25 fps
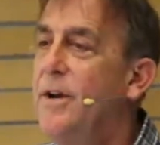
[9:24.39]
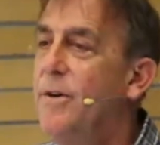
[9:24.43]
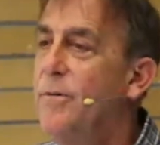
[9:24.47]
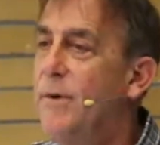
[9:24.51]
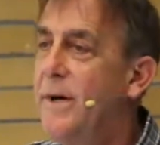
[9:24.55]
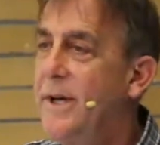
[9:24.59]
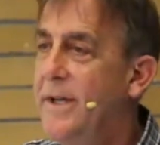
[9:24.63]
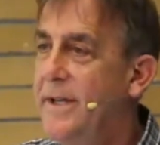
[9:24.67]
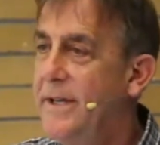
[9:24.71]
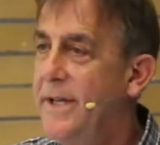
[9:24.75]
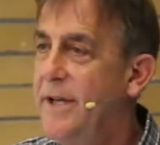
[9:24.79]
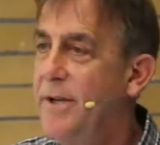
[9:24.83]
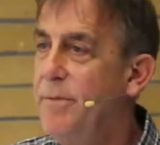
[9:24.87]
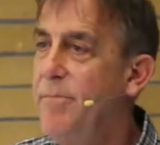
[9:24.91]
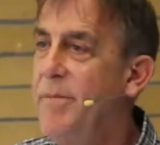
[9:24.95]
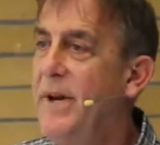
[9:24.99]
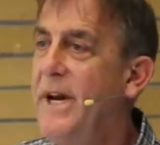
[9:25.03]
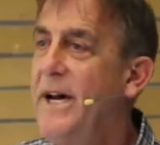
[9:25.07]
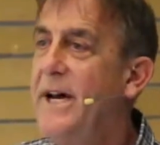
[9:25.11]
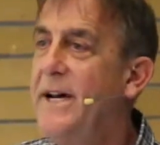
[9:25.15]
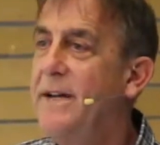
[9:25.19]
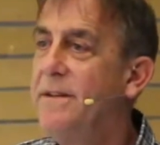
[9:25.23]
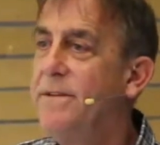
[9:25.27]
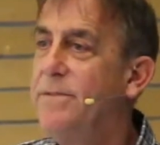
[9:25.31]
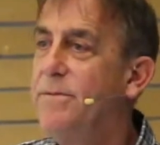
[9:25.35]
What did
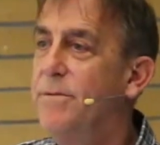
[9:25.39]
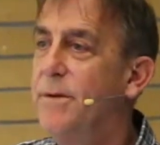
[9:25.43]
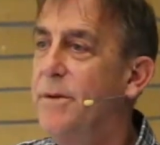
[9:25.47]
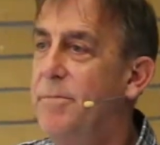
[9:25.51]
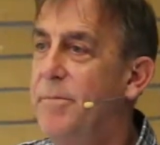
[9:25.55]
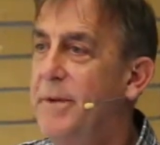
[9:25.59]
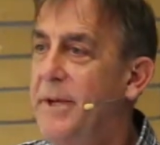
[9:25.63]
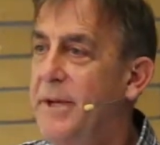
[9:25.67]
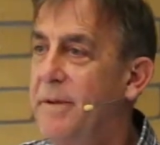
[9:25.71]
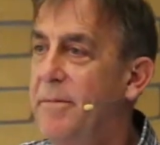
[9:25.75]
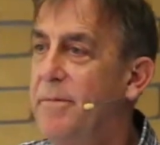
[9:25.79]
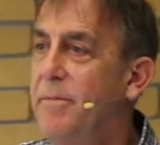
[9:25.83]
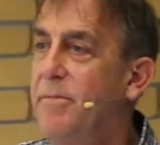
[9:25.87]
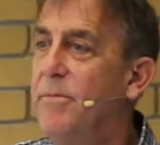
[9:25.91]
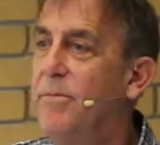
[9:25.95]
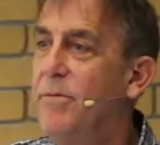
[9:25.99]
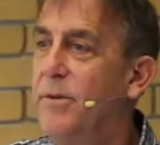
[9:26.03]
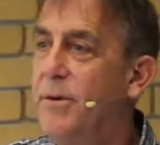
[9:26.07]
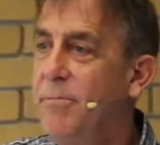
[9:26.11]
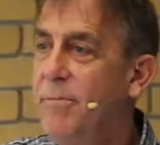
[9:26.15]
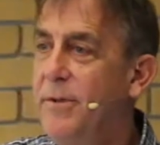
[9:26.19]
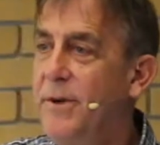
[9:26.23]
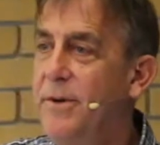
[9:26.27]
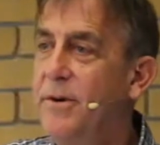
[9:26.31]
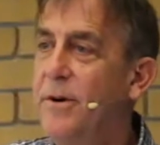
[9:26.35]
best would be
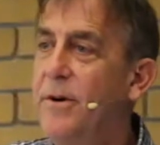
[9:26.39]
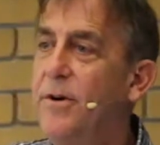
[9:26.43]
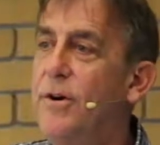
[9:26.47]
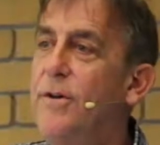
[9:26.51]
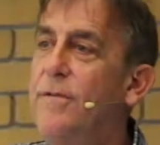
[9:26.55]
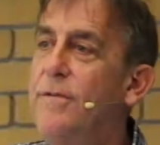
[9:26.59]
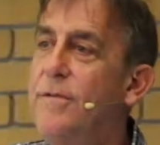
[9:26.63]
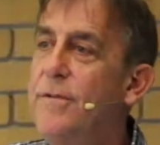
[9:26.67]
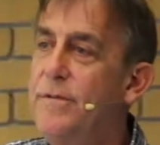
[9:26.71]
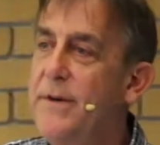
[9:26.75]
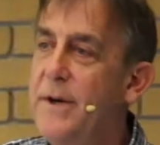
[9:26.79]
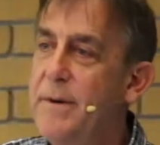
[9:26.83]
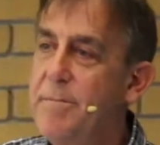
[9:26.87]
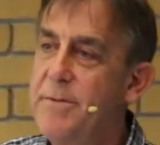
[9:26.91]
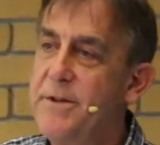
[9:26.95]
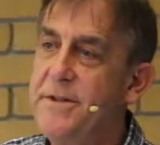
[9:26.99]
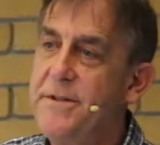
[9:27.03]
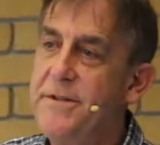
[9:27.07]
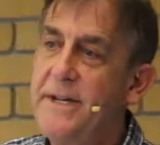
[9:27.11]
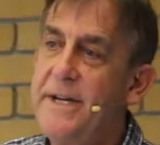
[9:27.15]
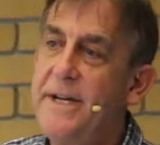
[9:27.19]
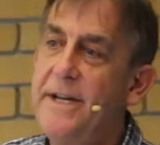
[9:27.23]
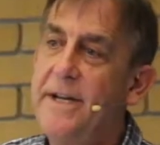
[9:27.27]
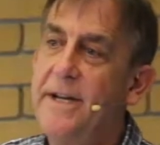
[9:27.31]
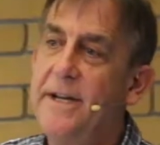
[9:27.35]

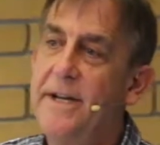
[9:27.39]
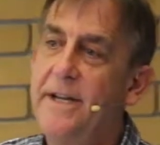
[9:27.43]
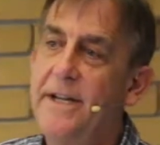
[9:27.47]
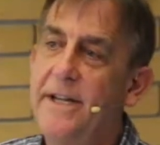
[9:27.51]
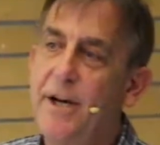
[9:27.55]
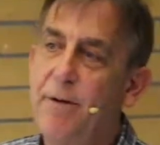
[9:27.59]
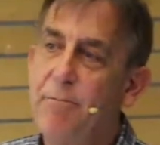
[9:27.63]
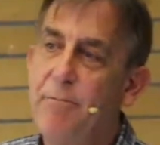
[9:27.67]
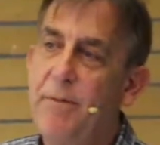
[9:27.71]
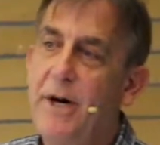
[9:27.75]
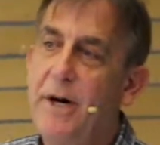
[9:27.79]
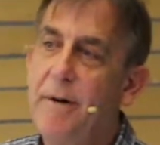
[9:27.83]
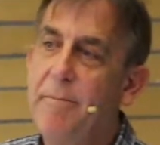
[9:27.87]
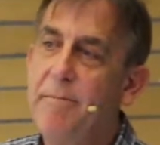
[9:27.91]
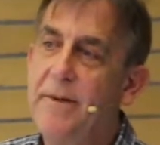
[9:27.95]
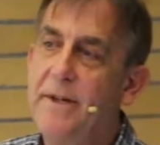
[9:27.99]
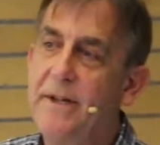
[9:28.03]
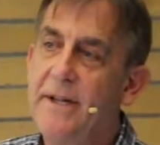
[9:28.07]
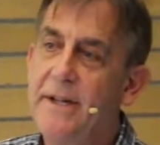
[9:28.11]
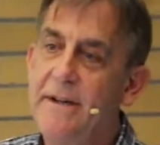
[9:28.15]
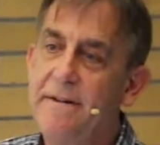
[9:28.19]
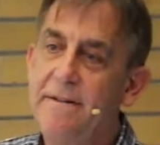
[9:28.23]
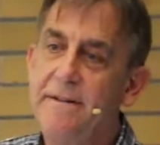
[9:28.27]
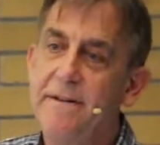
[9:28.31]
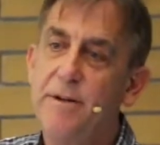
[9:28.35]
overrepresented in that
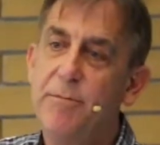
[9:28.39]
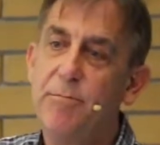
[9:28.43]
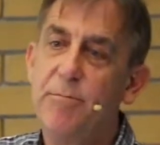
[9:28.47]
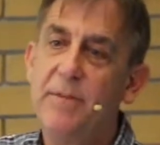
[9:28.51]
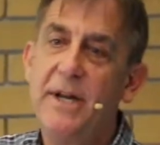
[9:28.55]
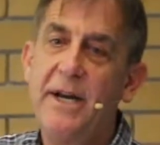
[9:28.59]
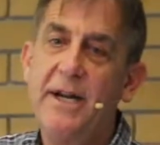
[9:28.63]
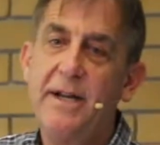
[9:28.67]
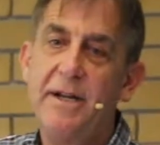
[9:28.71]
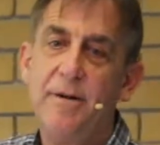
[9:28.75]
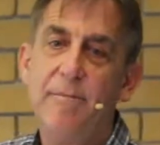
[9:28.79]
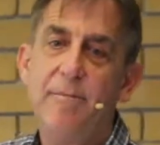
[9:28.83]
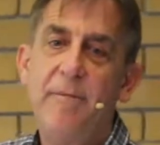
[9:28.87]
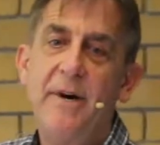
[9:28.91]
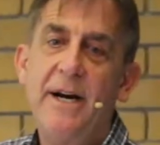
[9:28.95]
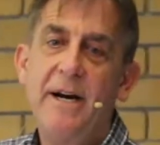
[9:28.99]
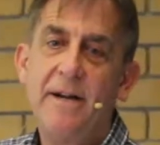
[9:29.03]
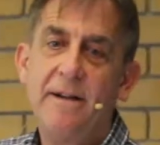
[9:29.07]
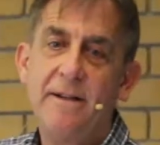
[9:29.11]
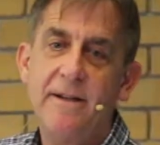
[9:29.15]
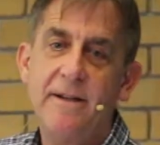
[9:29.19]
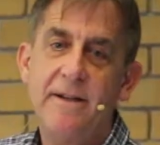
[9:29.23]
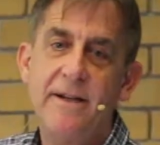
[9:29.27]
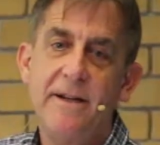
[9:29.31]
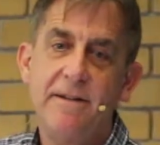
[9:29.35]
population and planted
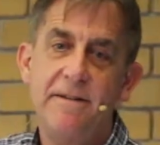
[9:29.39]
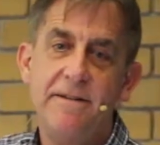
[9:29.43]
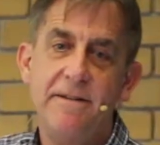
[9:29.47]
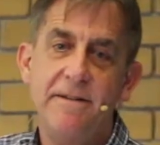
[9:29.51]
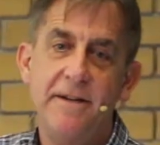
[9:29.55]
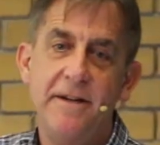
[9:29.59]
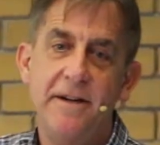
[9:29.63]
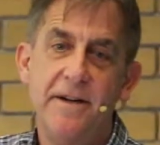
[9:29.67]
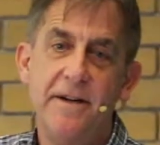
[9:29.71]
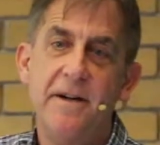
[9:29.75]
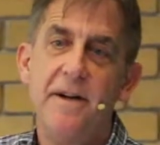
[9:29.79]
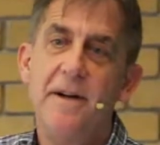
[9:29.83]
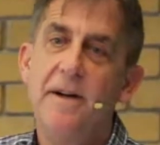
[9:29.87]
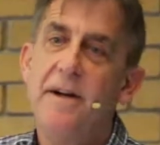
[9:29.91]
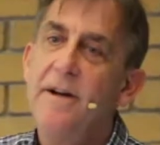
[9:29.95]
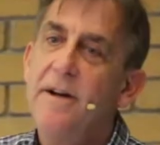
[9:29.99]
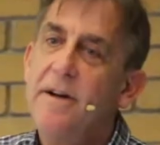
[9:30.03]
back the next year.